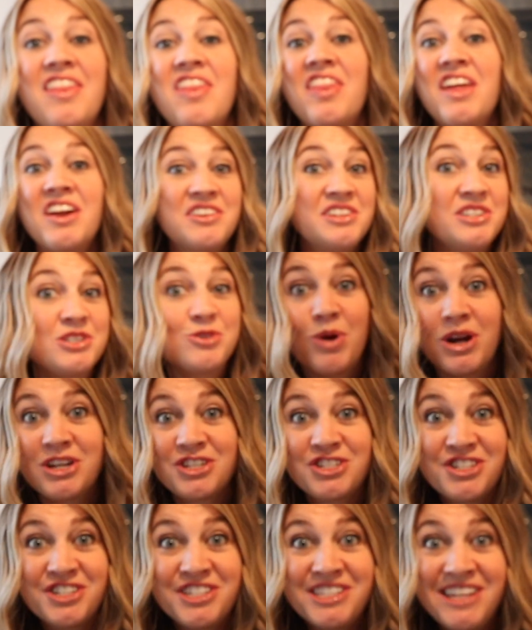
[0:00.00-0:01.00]
They're
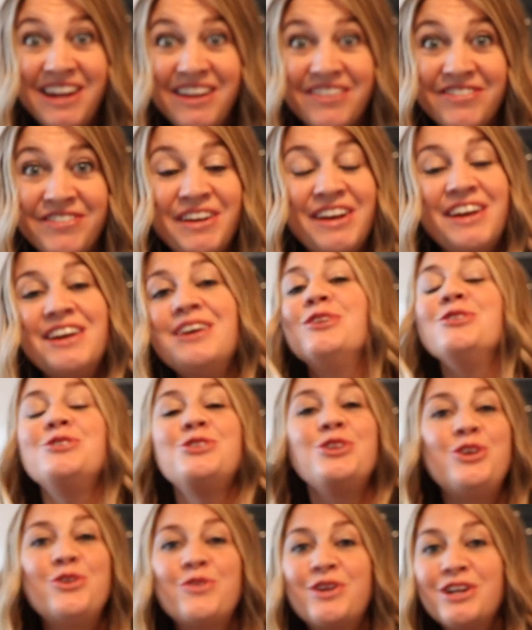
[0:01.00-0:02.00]
dishwasher safe.
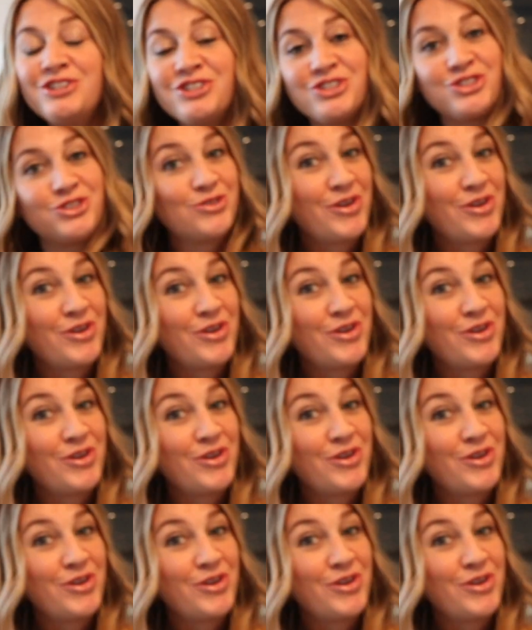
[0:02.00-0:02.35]
So you can just